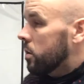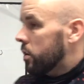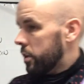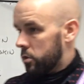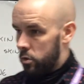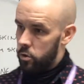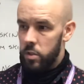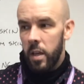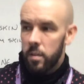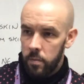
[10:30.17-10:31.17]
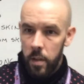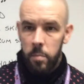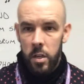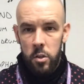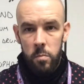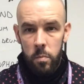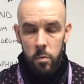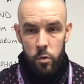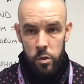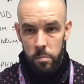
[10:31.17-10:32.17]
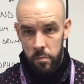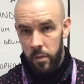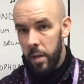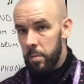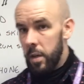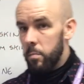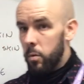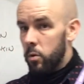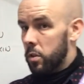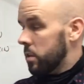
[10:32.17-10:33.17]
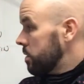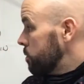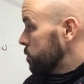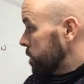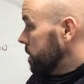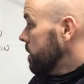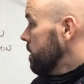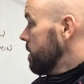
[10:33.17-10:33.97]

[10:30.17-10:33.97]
or because you're setting the vibration motion, vibrating body into motion.